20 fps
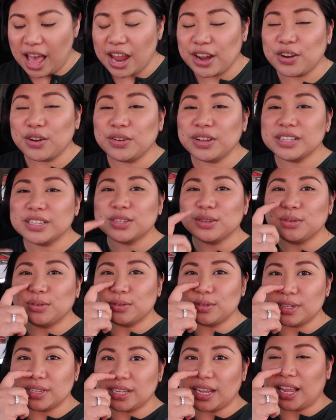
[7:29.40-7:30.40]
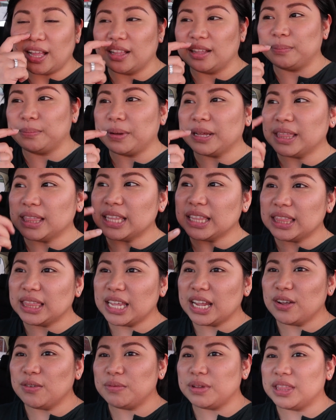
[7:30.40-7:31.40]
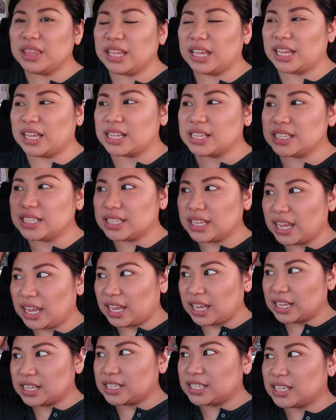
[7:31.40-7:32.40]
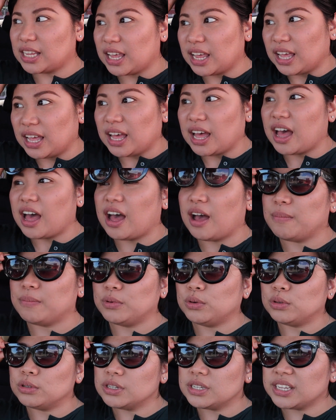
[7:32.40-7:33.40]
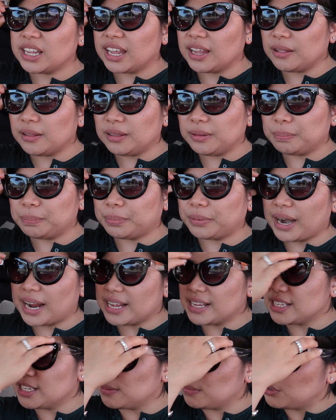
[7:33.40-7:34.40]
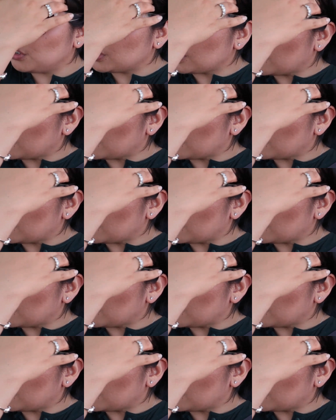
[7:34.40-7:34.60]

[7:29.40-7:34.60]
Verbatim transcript: I know it's wholesale, but the thing with this is, um, wholesale price mo